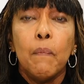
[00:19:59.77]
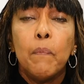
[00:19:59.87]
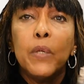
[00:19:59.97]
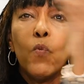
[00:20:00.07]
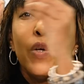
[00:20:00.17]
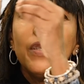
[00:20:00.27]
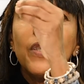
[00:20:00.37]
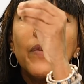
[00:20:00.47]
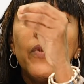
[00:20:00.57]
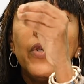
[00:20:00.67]
but one
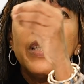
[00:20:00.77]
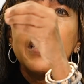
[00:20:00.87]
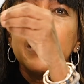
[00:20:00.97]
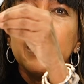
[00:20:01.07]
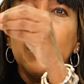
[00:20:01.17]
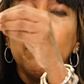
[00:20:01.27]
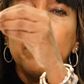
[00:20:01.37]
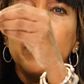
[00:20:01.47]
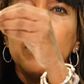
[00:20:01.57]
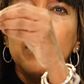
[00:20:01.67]
small step